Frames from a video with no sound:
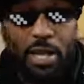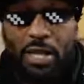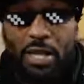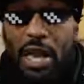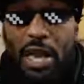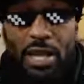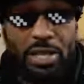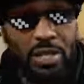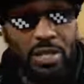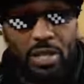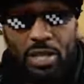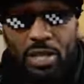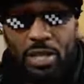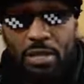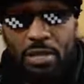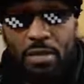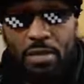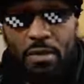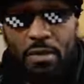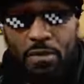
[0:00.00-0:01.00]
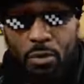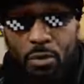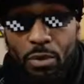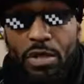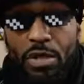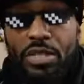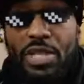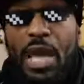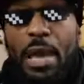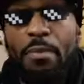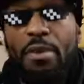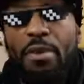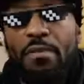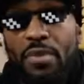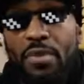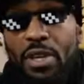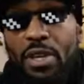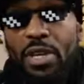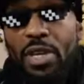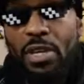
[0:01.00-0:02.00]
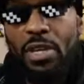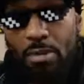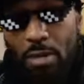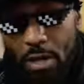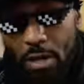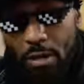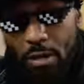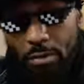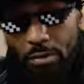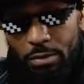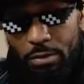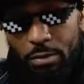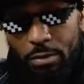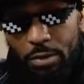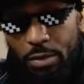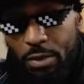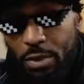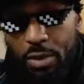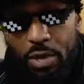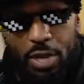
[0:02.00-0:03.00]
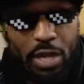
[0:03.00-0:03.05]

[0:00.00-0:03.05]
Excs if you want to tap in via email, and